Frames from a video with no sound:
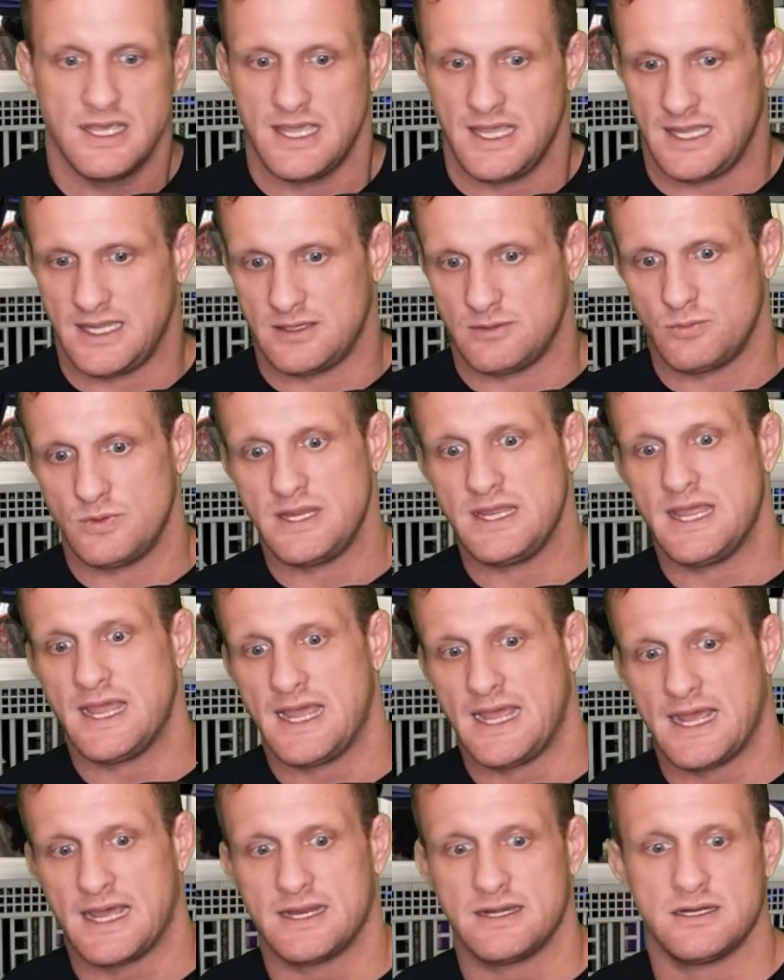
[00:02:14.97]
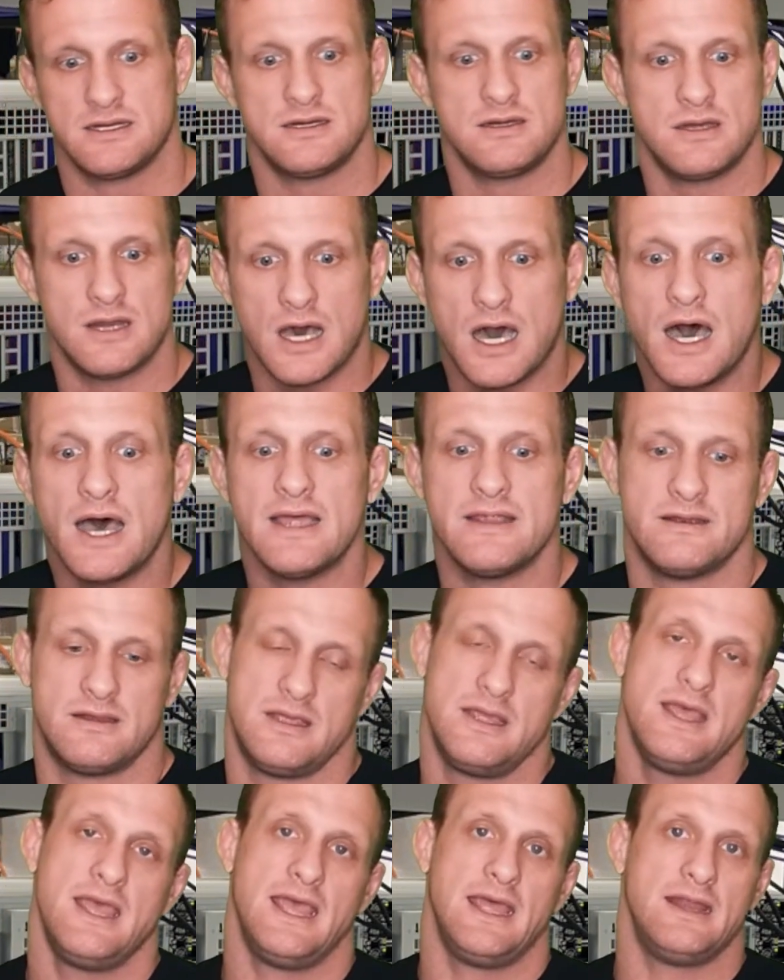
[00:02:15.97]
and we had not
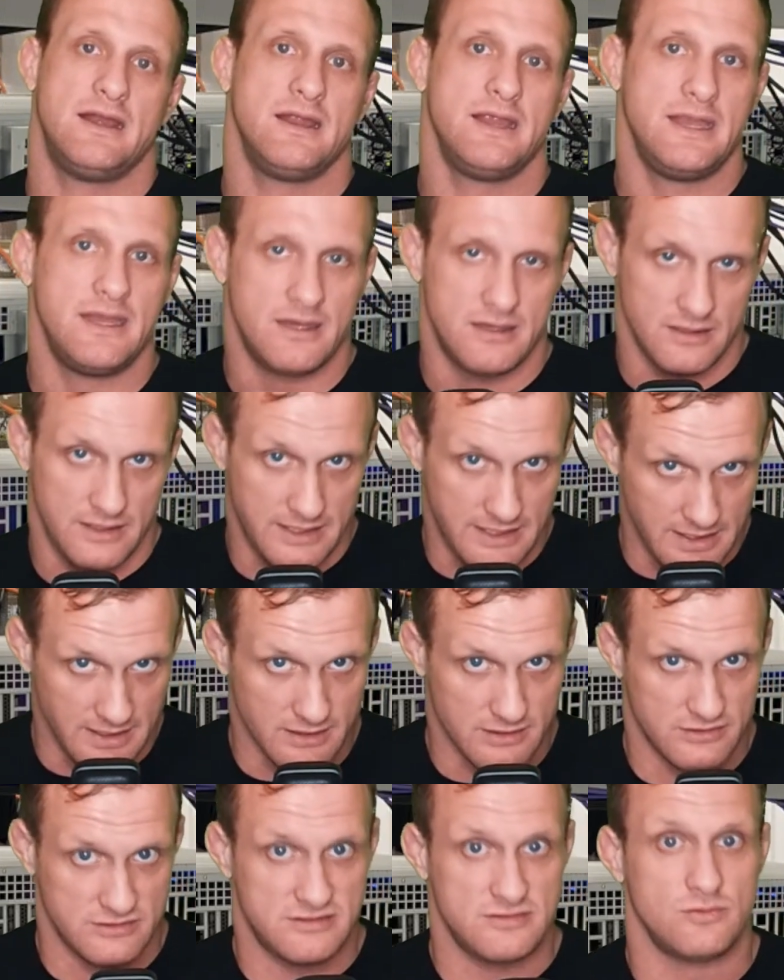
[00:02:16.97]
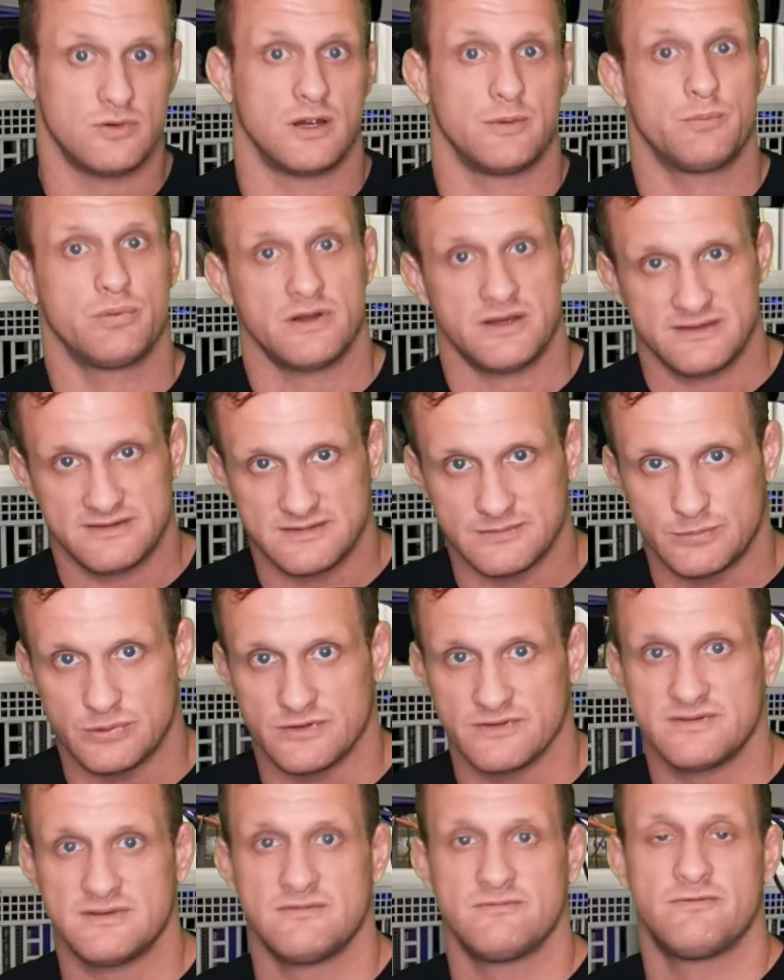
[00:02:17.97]
adhered to our
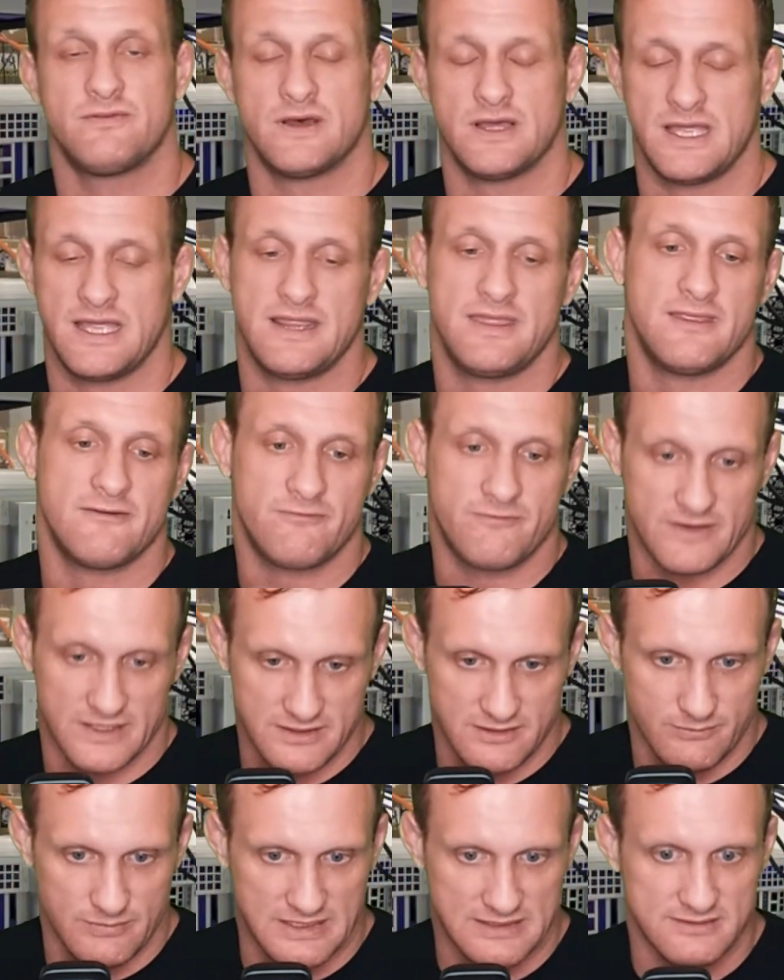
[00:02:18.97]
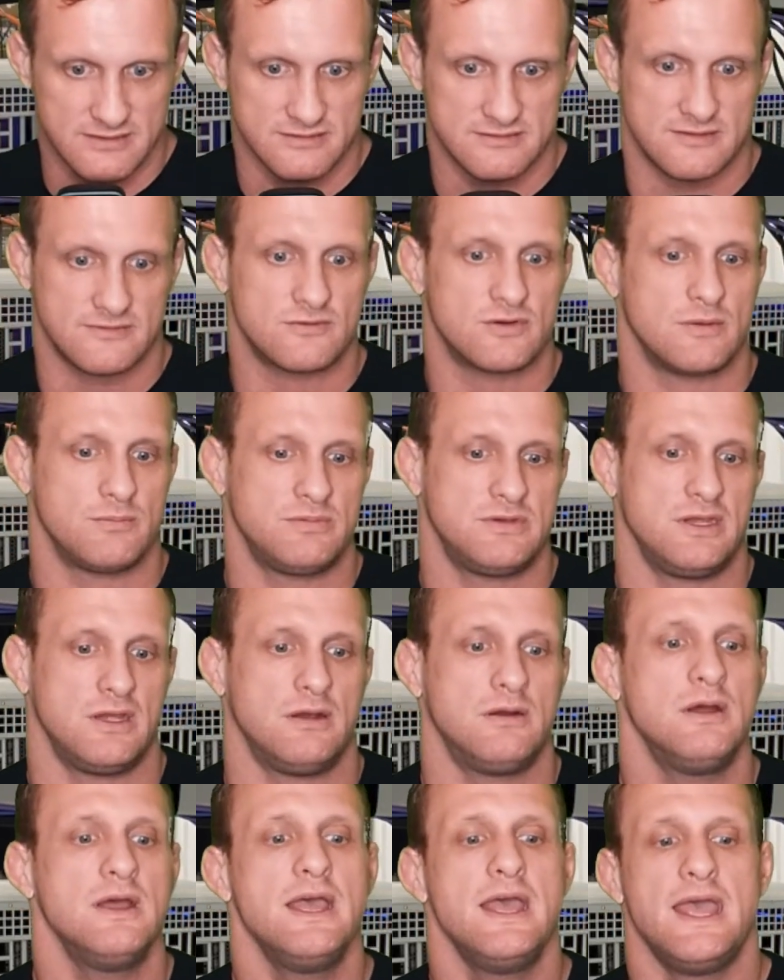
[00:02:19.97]
principles and the fundamentals of
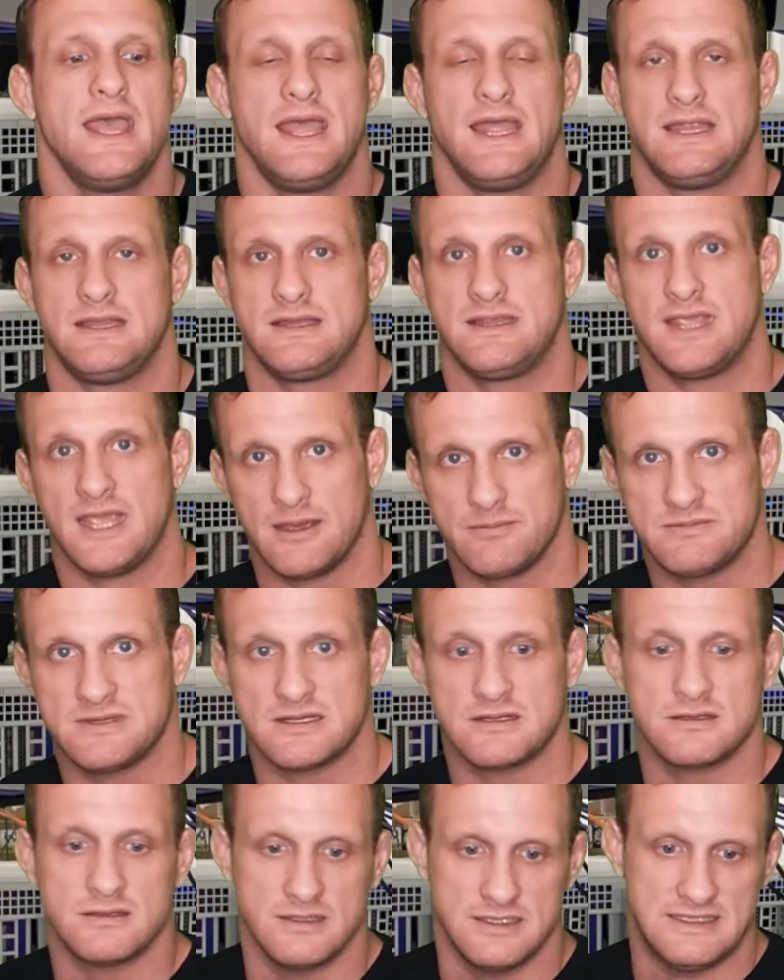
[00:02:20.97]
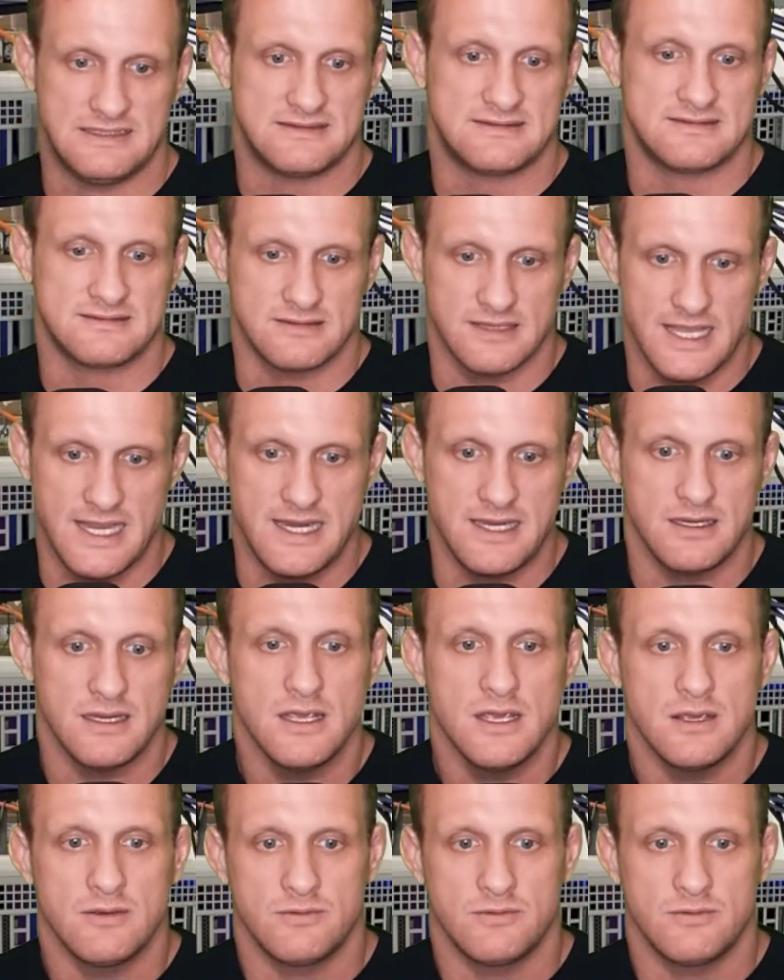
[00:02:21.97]
crypto and kept a clean slate,